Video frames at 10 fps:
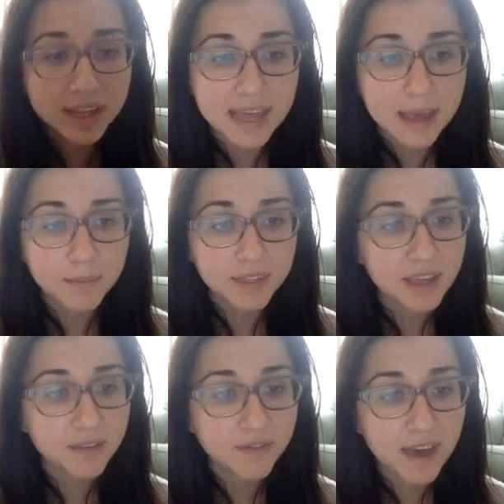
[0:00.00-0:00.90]
them
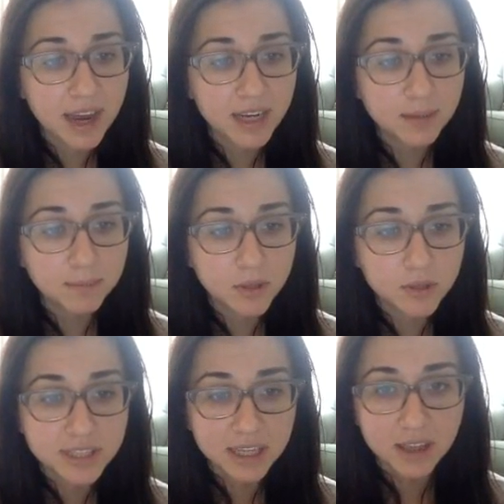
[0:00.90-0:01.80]
the Find
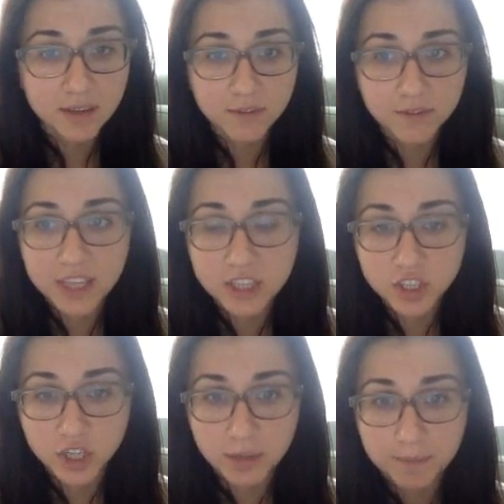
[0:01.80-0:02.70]
Music
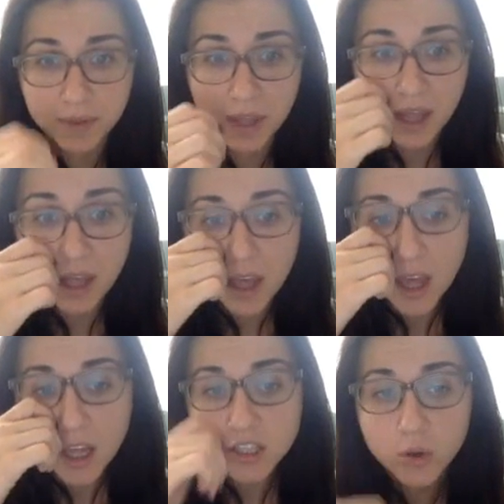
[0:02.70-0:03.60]
feature.
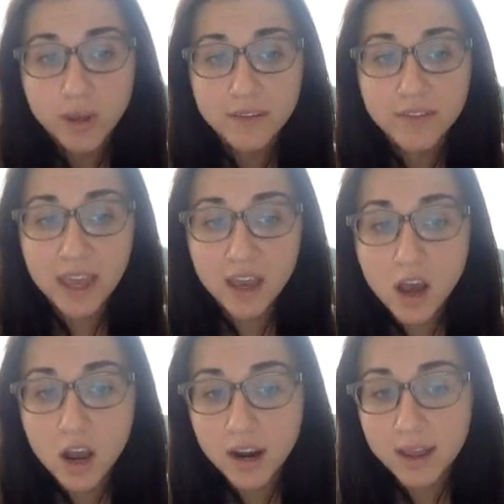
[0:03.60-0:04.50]
So if they
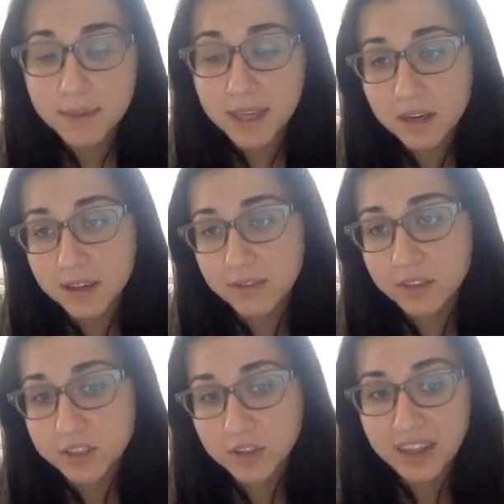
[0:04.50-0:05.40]
are a beginner
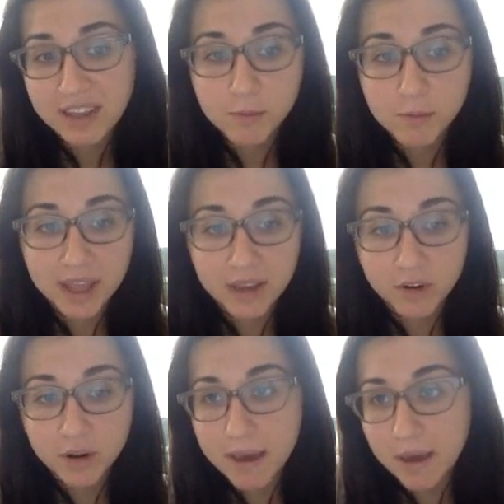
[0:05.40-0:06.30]
level student, they've been playing
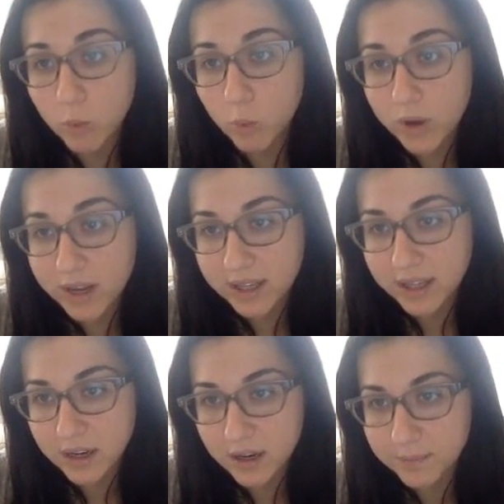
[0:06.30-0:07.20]
for about 1
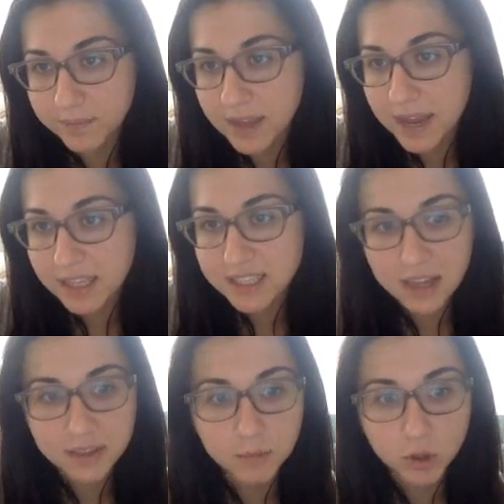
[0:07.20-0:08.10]
year, I
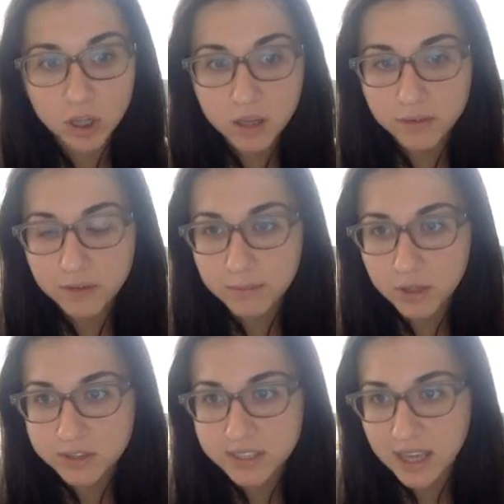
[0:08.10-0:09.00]
tell them look for
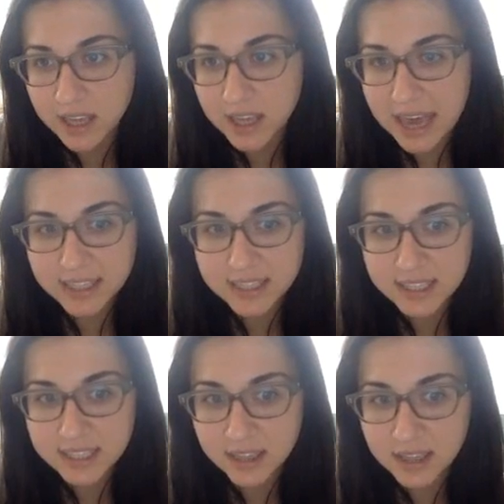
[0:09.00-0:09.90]
music at a
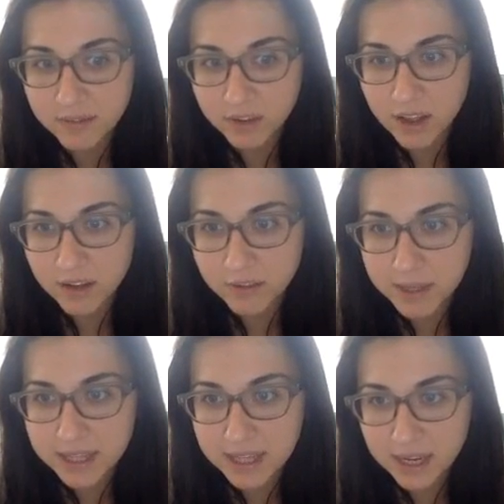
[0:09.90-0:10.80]
skill level of
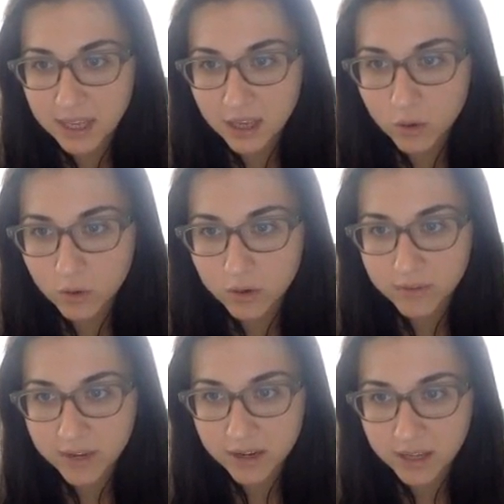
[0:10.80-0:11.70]
beginning or
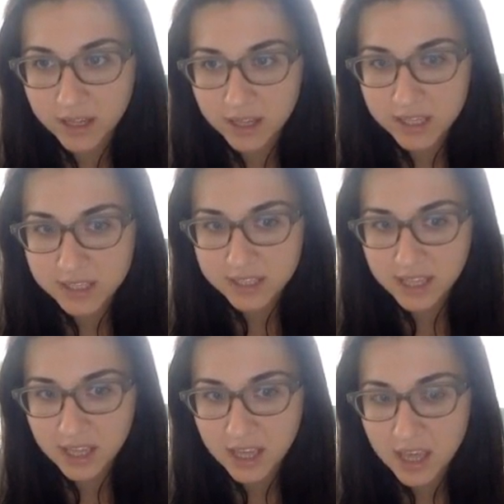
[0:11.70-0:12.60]
very
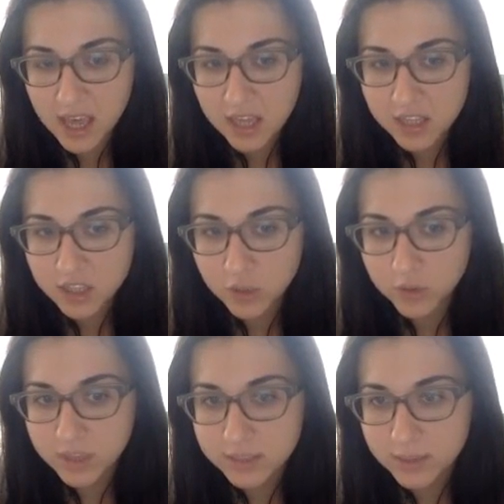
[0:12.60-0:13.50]
easy. So
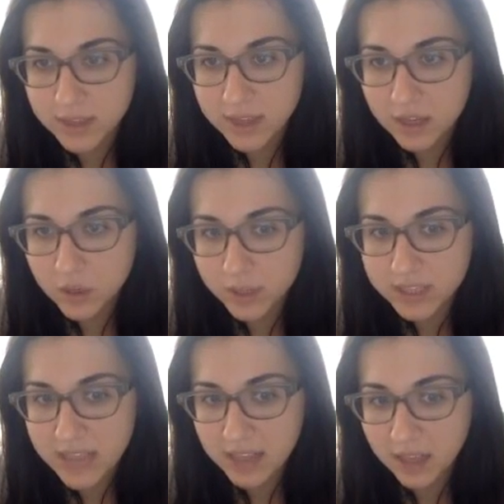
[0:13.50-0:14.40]
this way they know
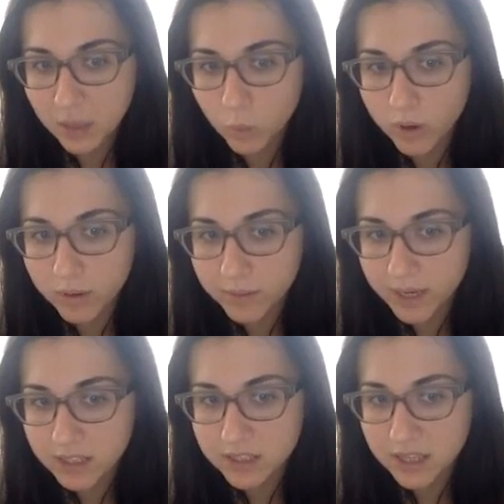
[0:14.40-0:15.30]
exactly what
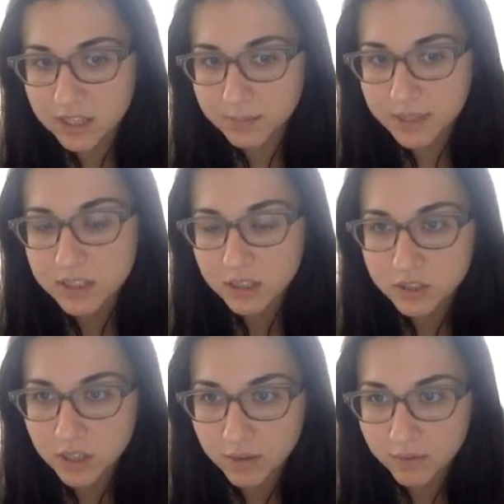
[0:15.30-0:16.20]
range they should be
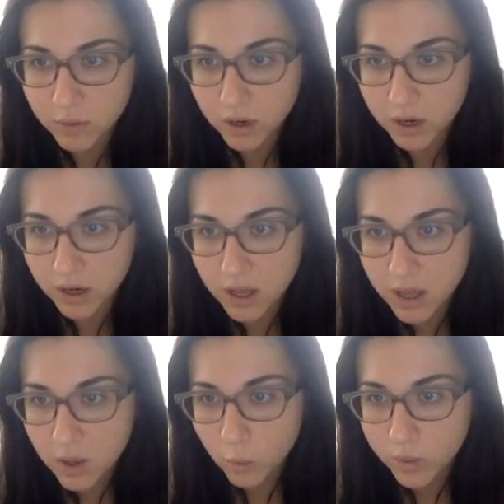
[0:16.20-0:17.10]
searching for,
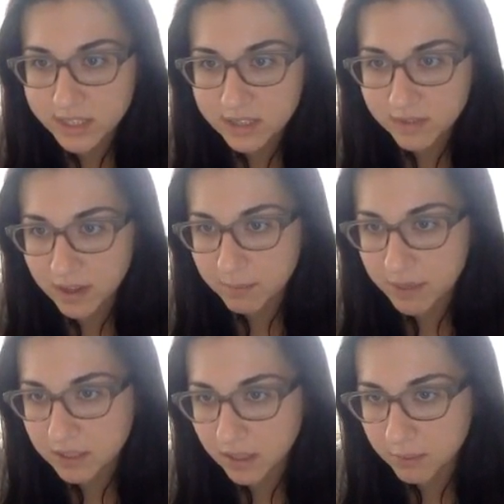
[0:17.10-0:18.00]
what's
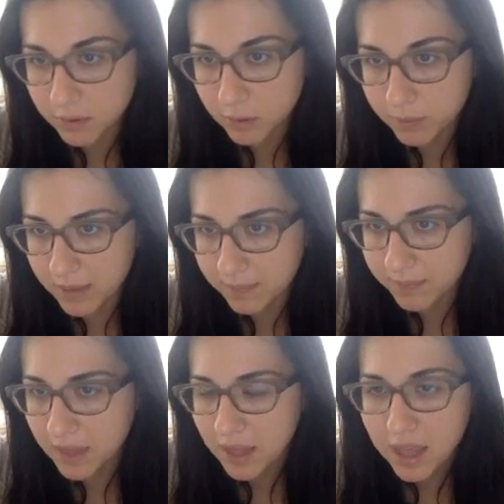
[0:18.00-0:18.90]
developmentally appropriate.
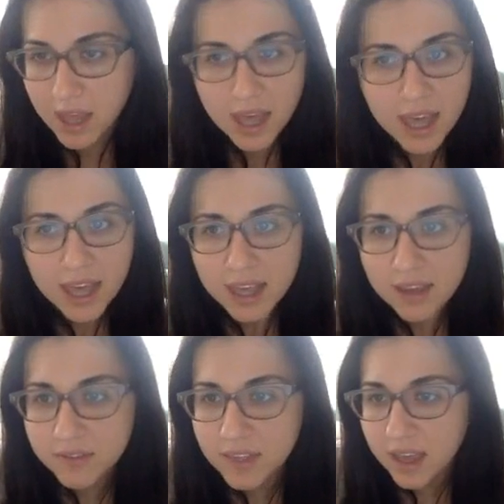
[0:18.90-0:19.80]

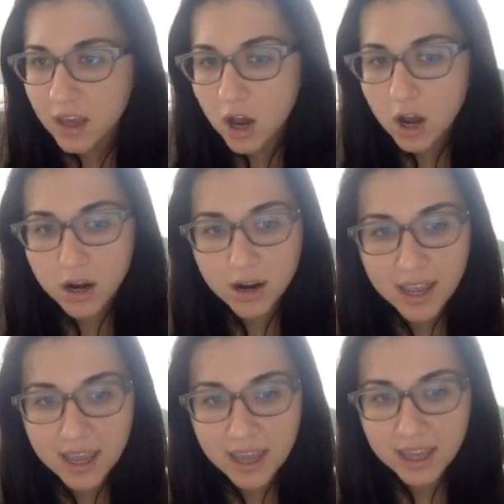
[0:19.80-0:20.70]
If they are
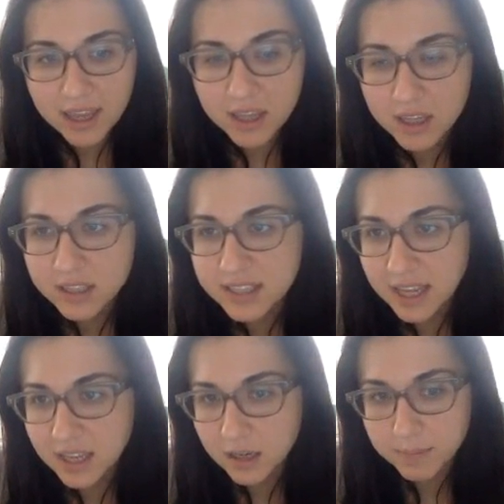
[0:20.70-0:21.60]
a
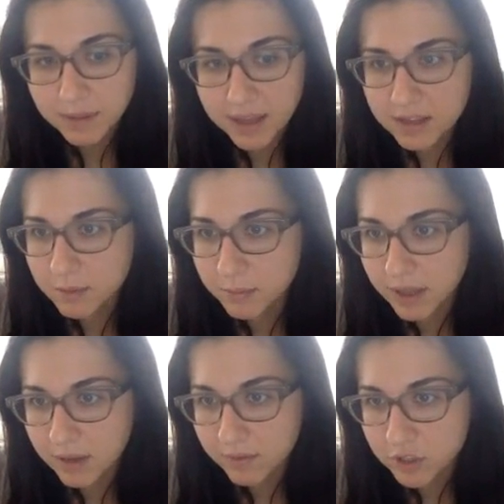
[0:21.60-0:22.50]
second year playing, they've been
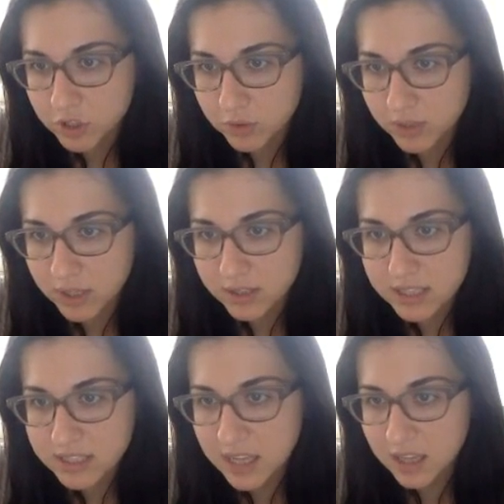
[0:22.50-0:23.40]
playing for 2 years,
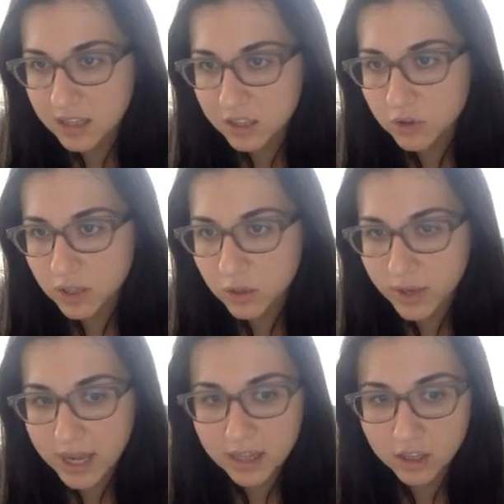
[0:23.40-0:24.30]
I say you can go
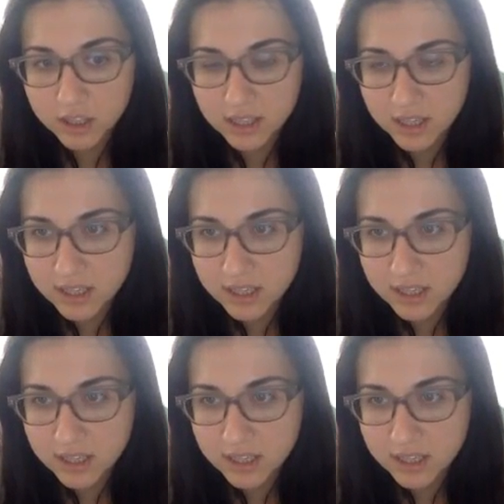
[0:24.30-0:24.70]
ahead, look at the